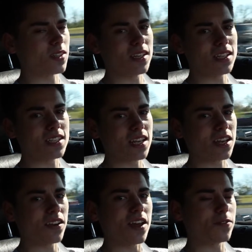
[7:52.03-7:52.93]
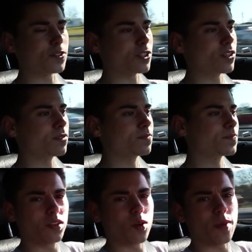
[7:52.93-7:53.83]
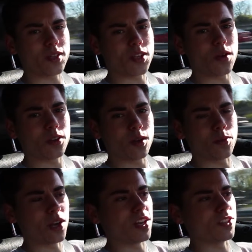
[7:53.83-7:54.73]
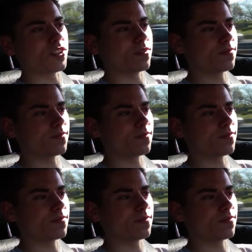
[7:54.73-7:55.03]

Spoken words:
so I need to take care of that for sure. About to go under a bridge.